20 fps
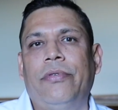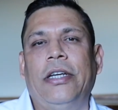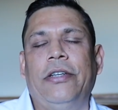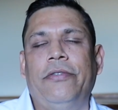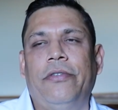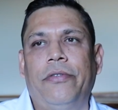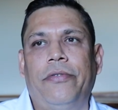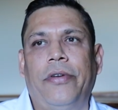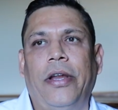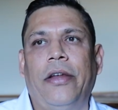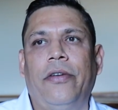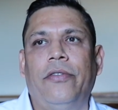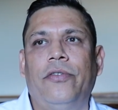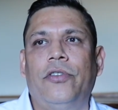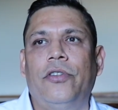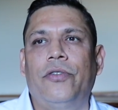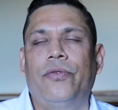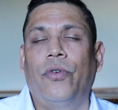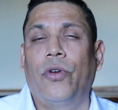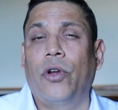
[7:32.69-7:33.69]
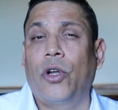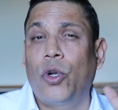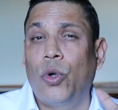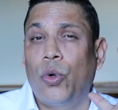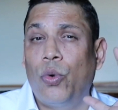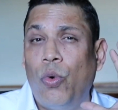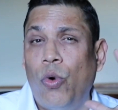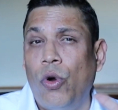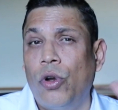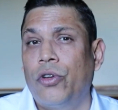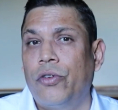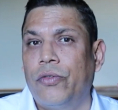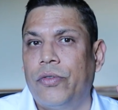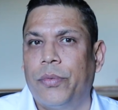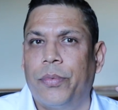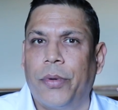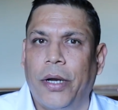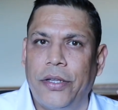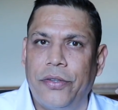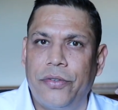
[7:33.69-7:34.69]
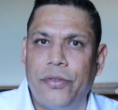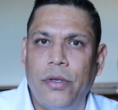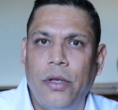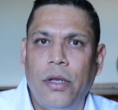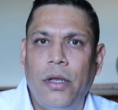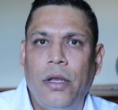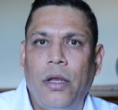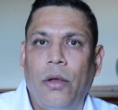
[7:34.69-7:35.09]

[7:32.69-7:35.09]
vetiver fragrances for a quarter of the price.